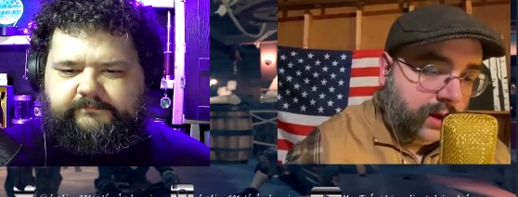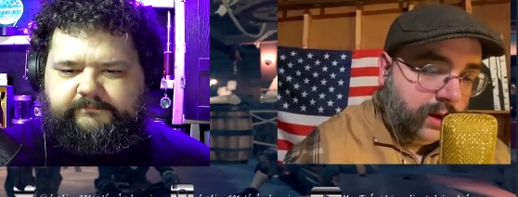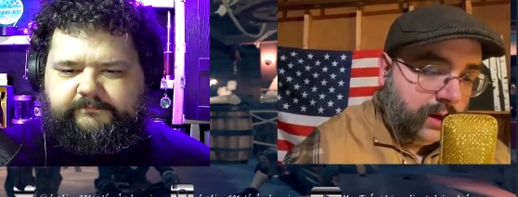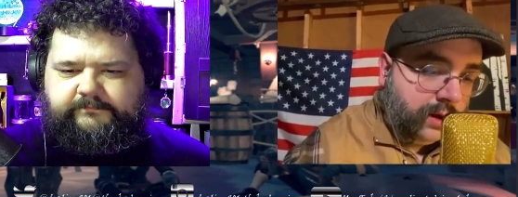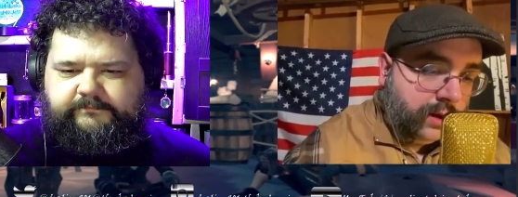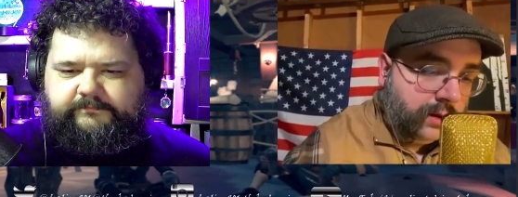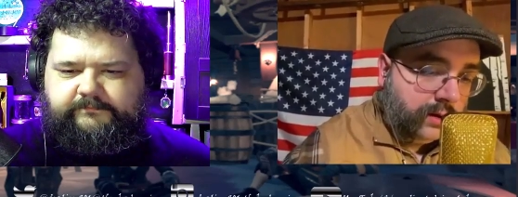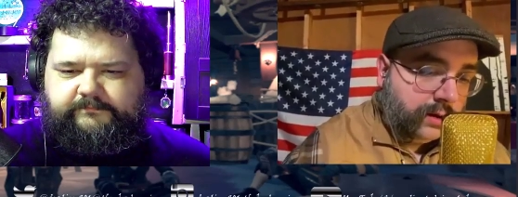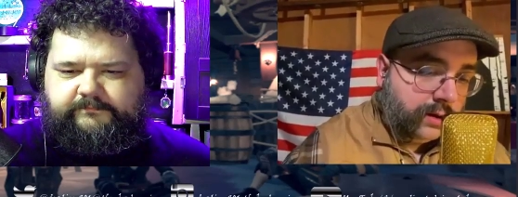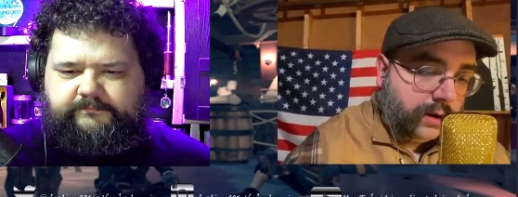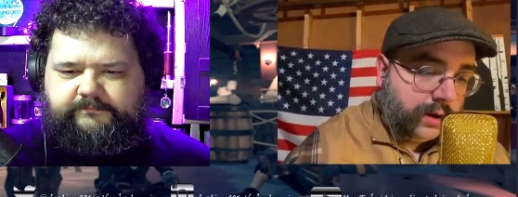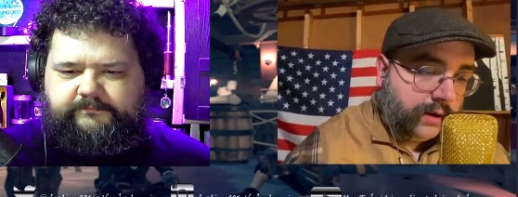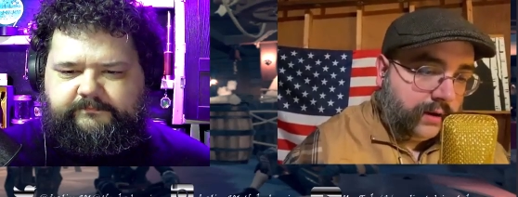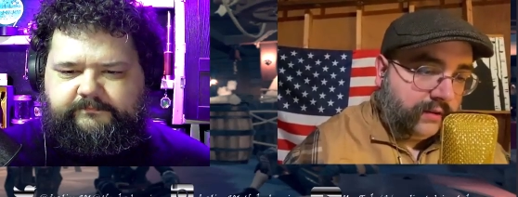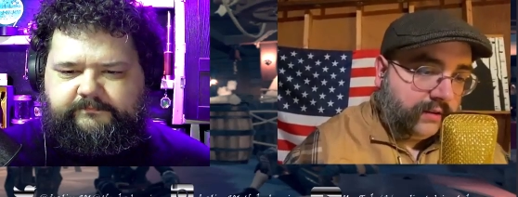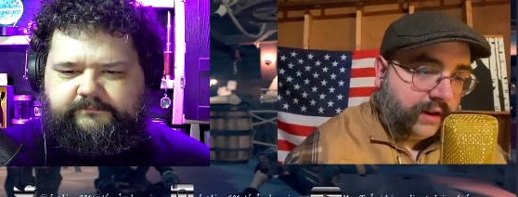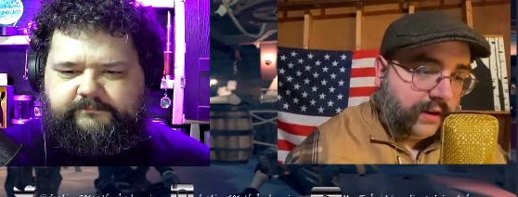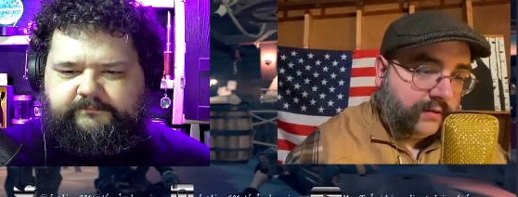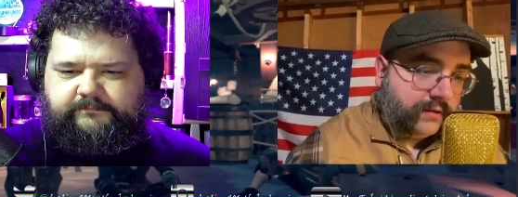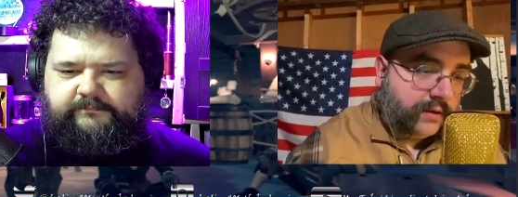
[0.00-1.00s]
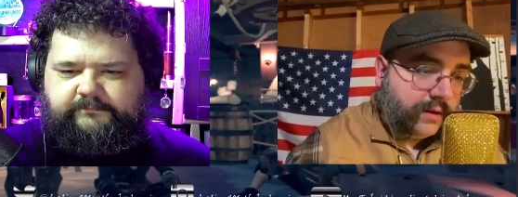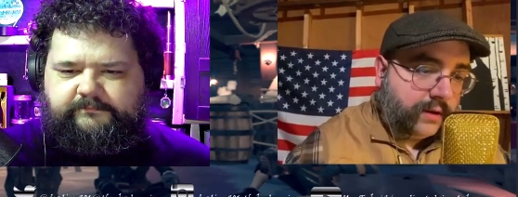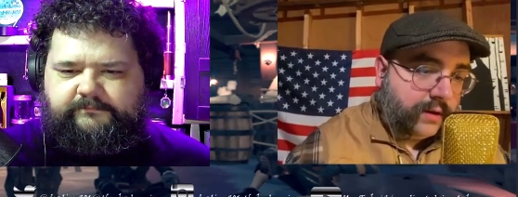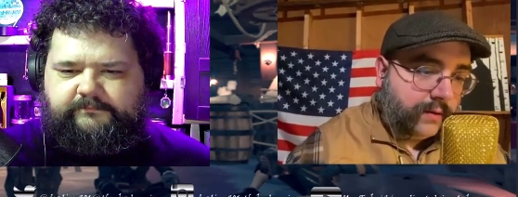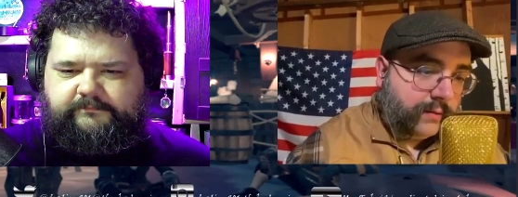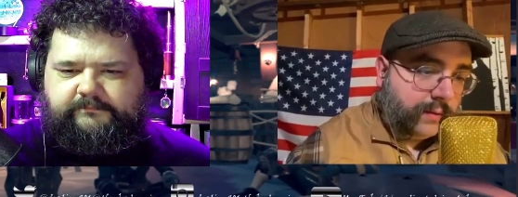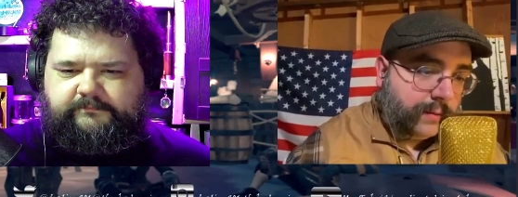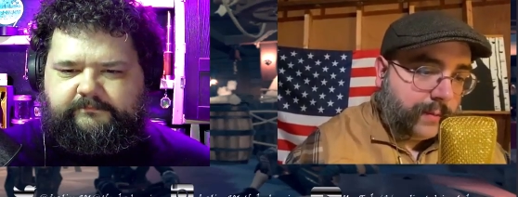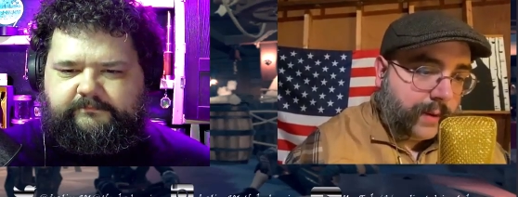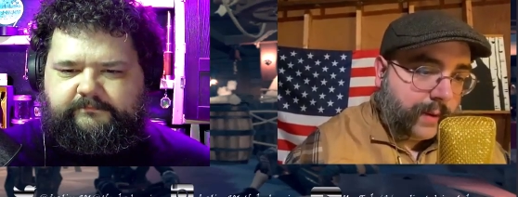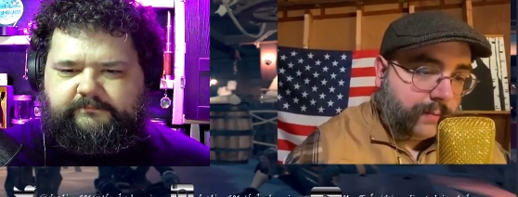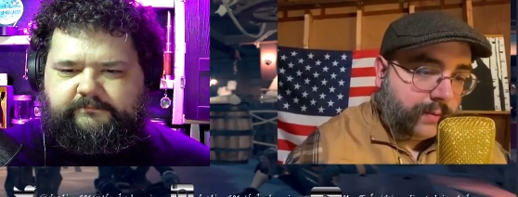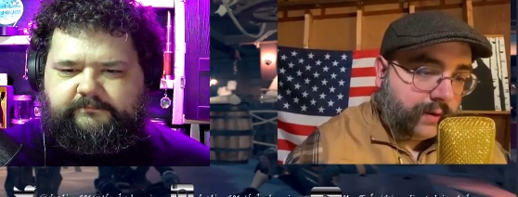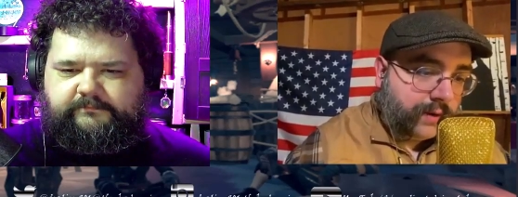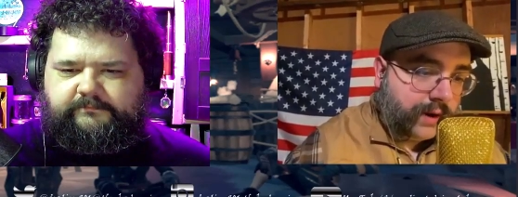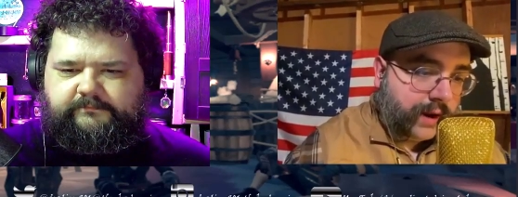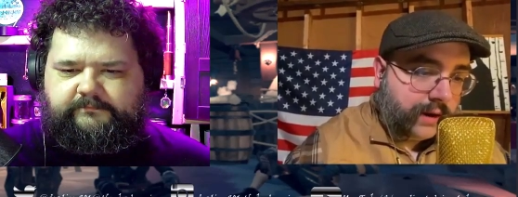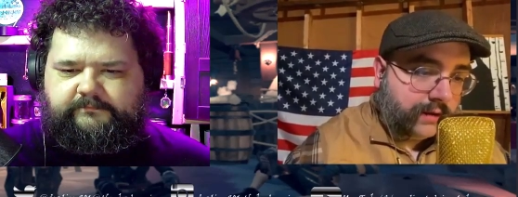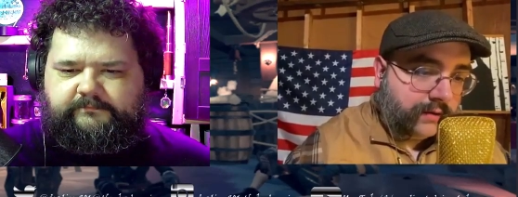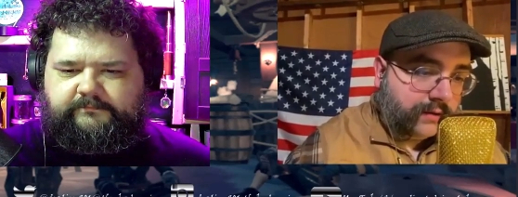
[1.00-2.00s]
Speaker 1: No, I just have to remember not
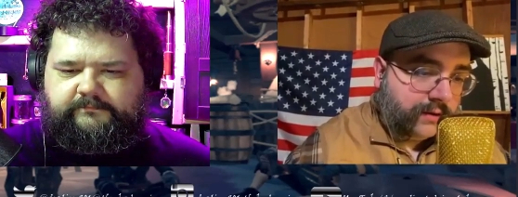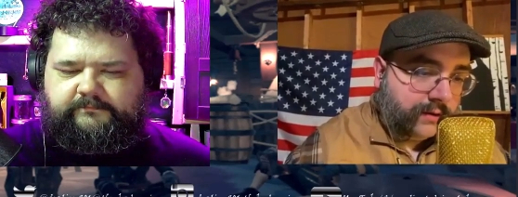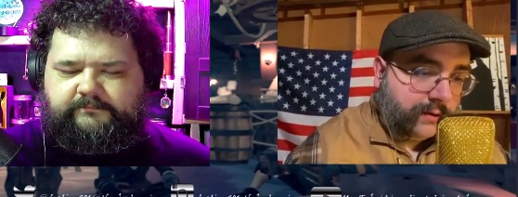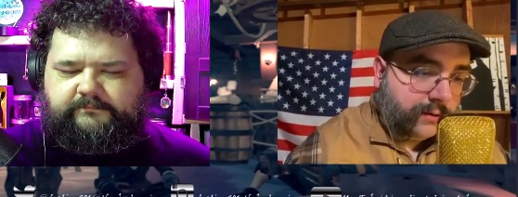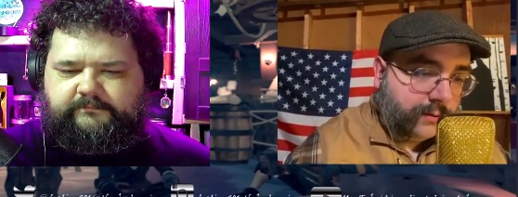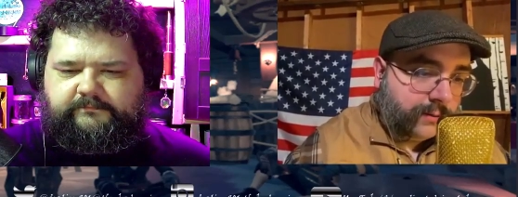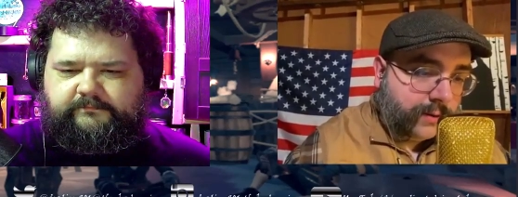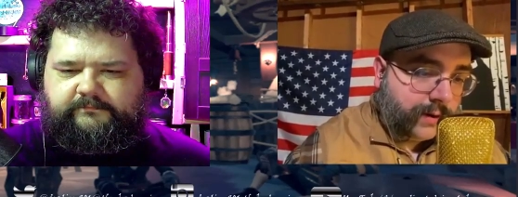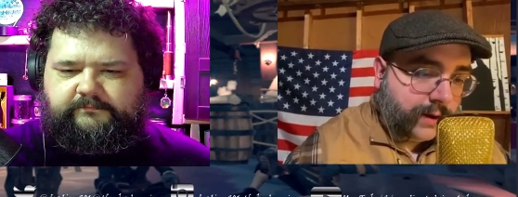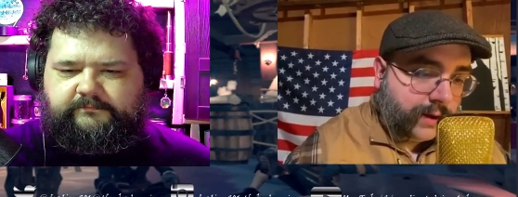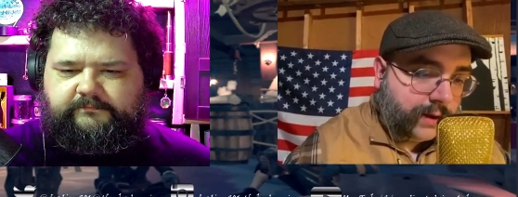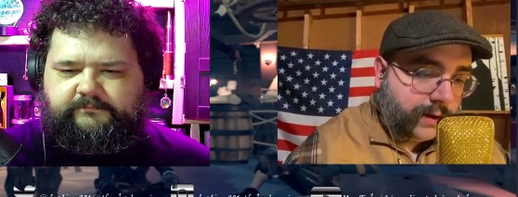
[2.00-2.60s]
to. Uh,